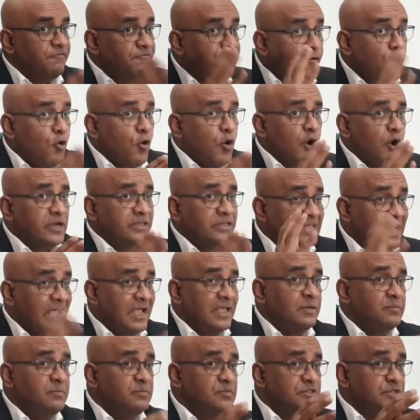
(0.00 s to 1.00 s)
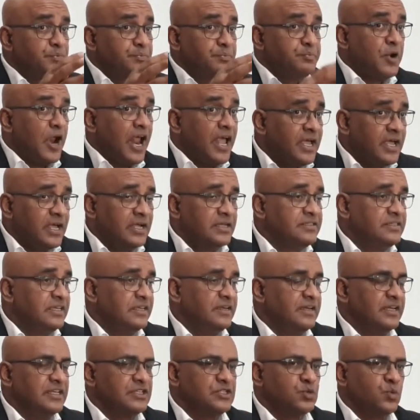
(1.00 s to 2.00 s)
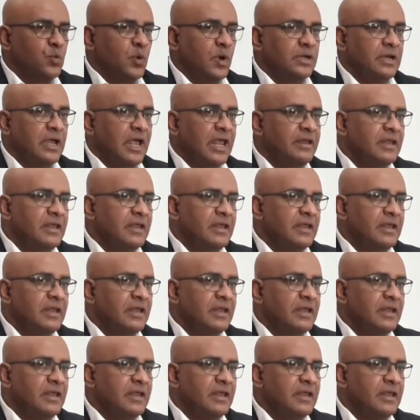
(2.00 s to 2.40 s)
4 times prior to this one.